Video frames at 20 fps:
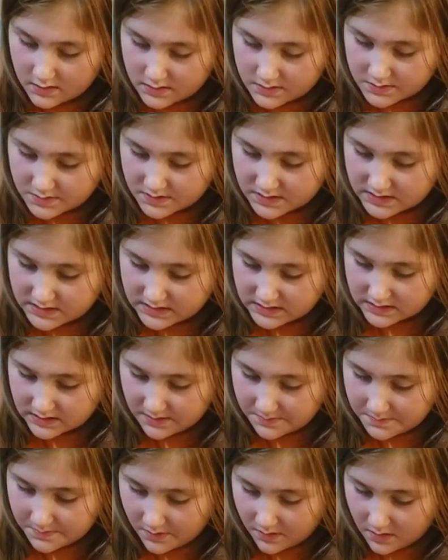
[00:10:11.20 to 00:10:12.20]
This one is
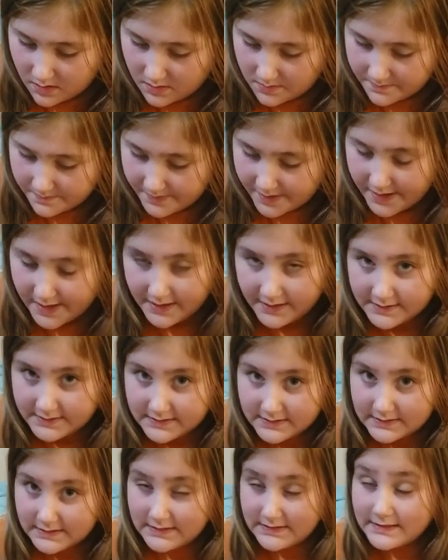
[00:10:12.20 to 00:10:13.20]
lip balm and
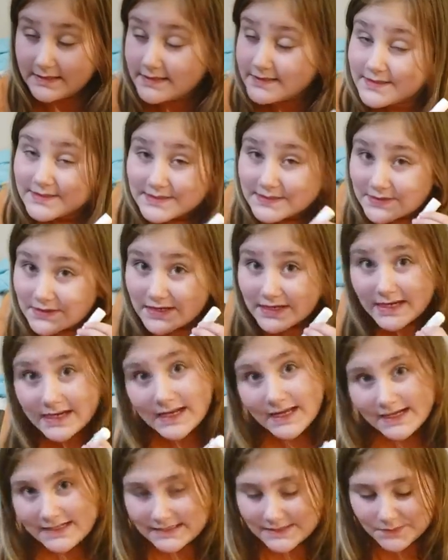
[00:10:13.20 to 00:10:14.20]
it's a
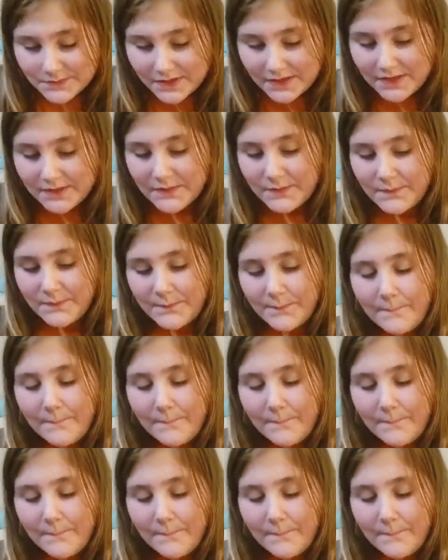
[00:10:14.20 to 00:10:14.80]
sunscreen as well.